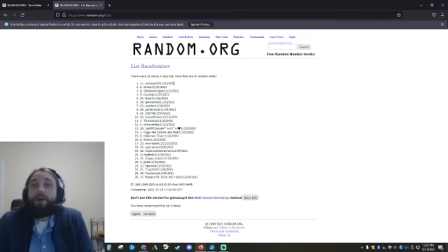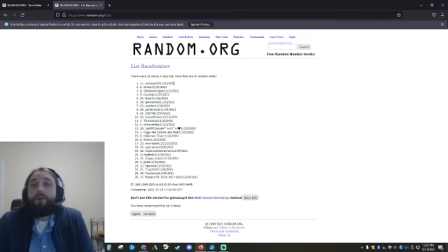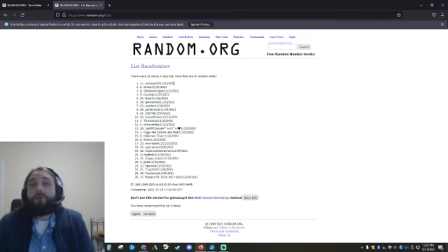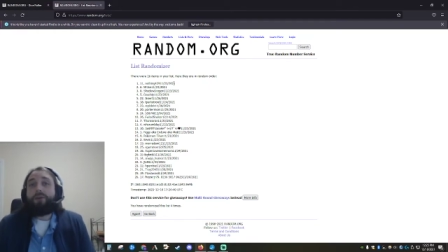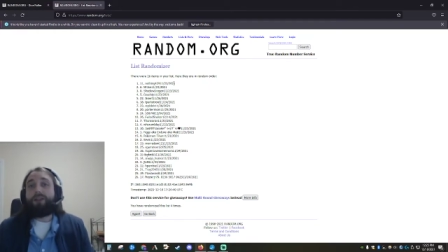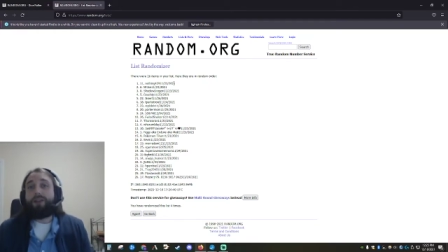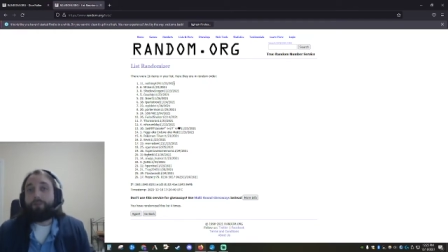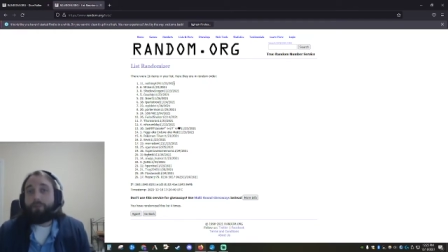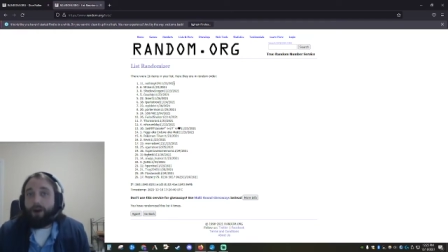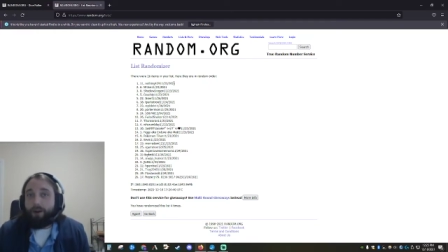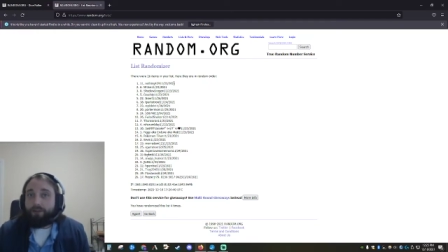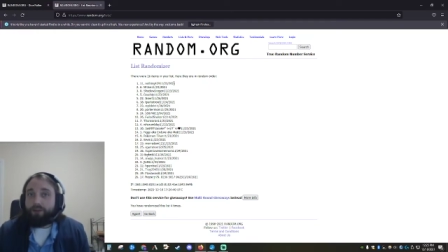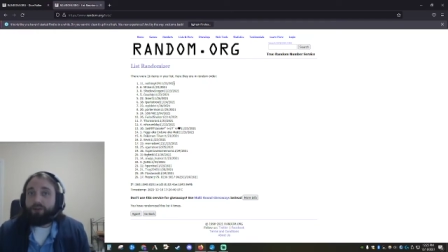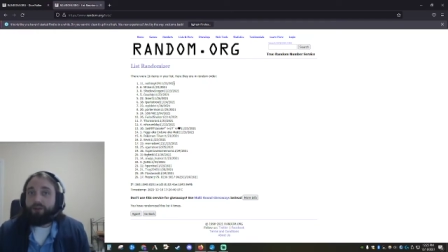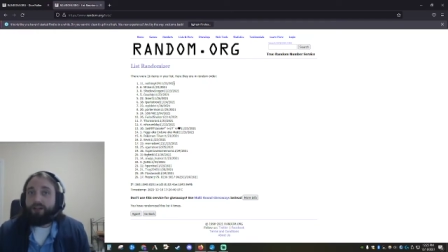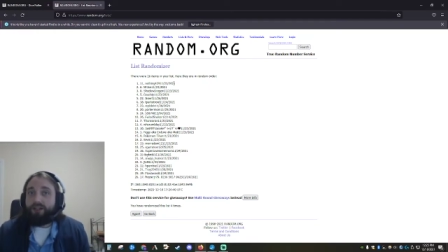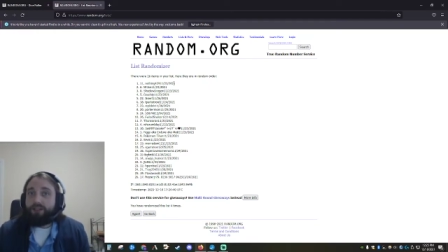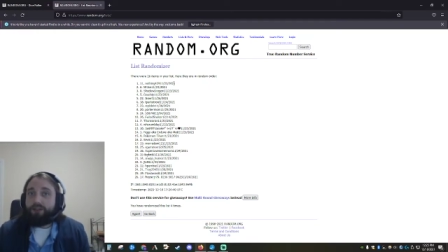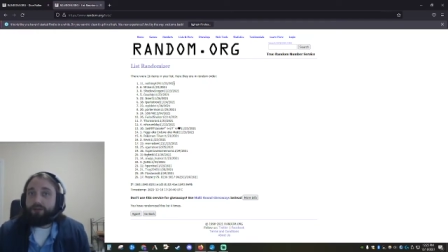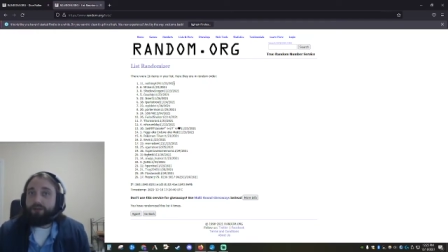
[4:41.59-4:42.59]
We're going to probably
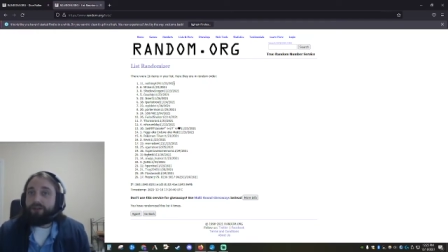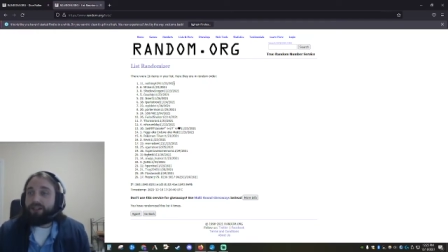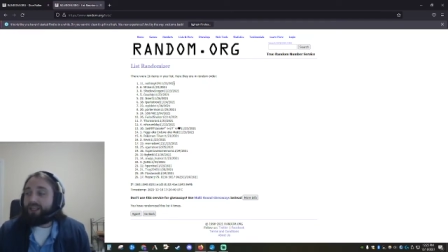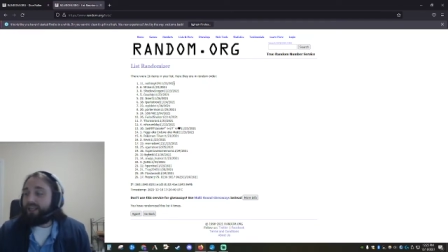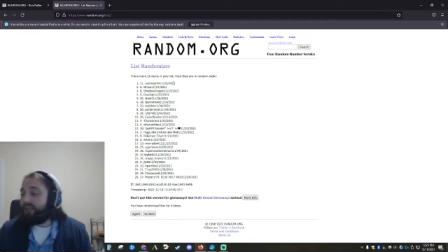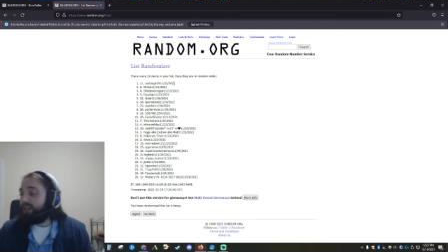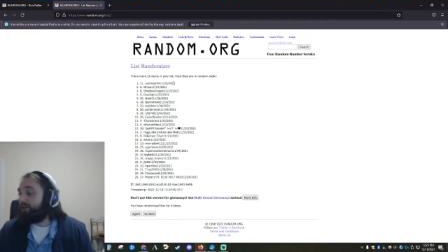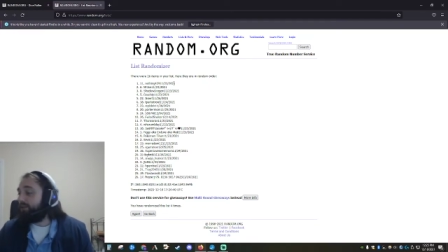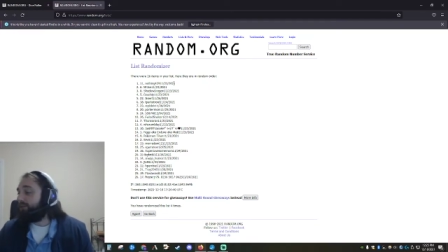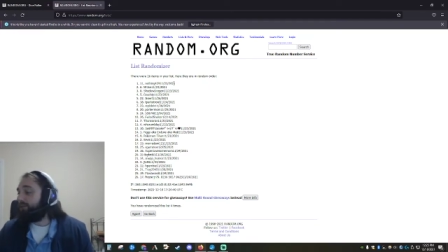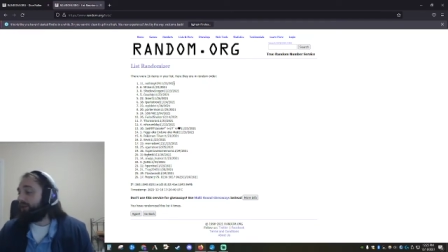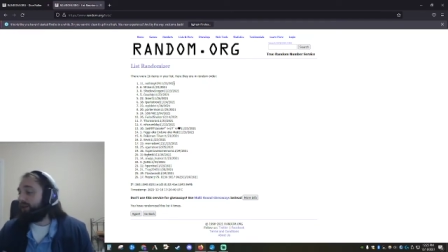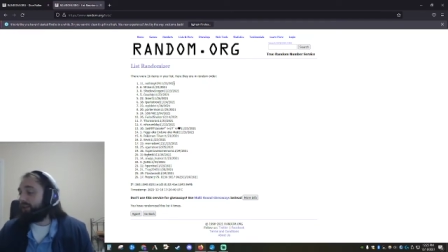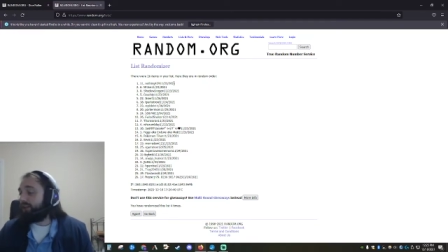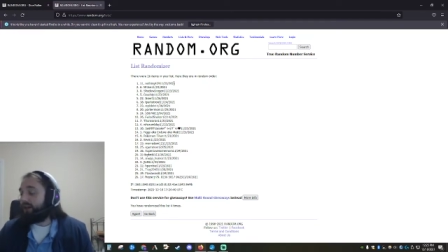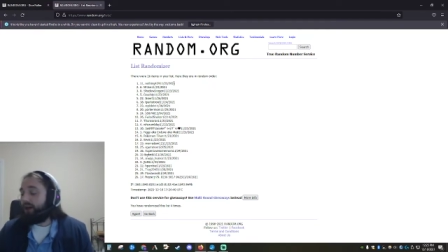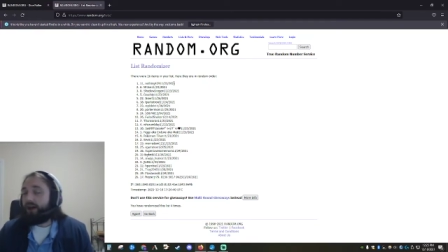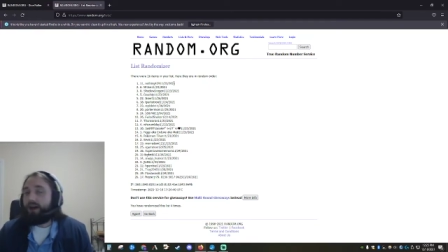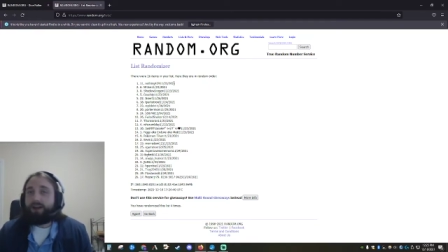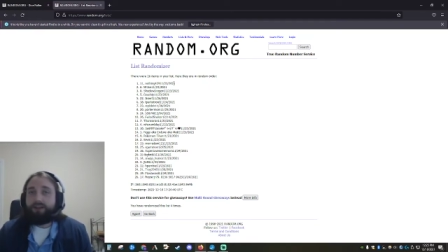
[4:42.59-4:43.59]
try to do it again with
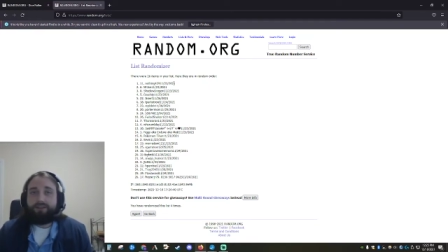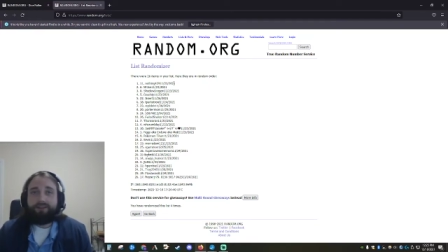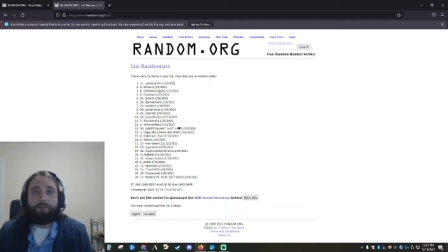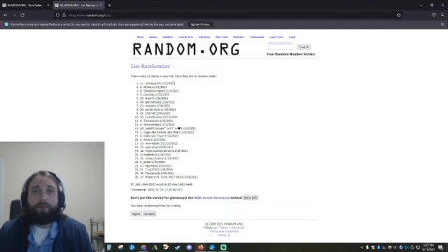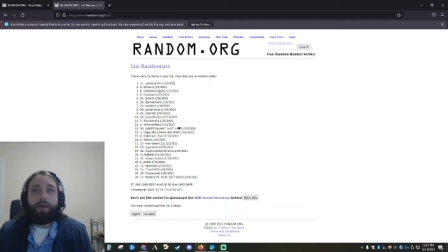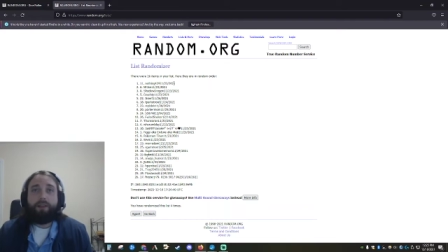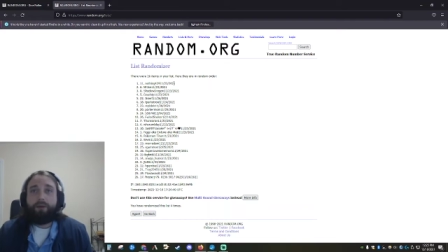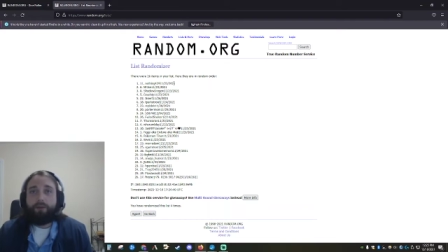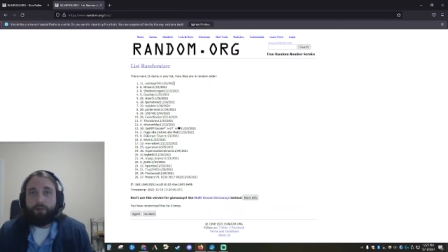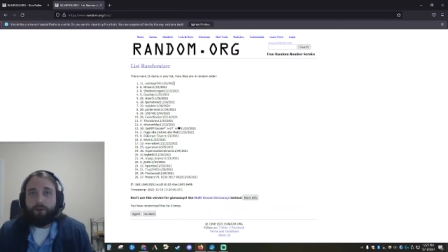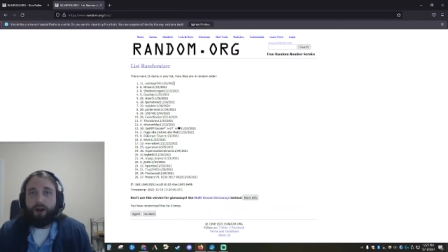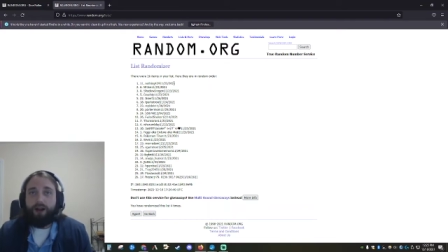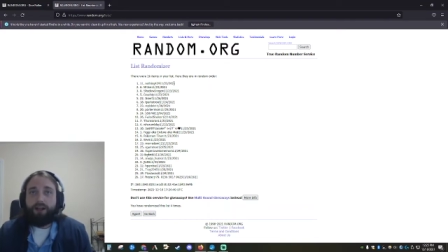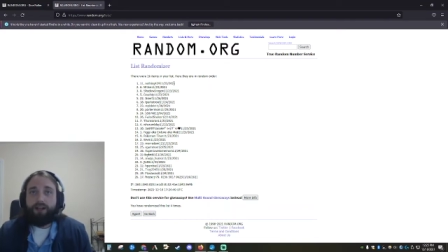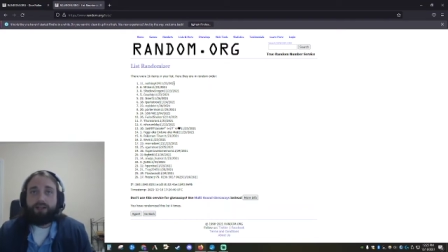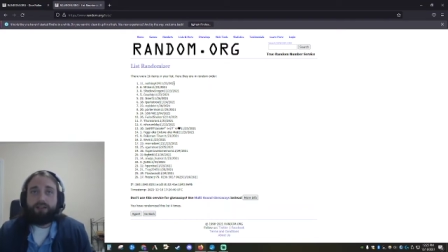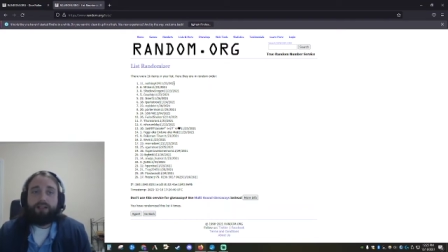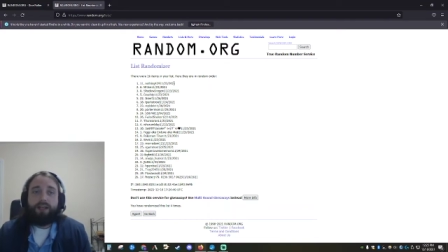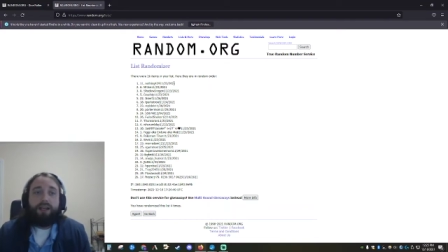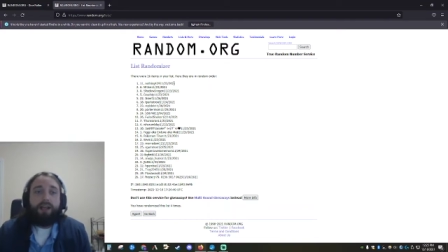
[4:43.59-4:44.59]
uh, some other product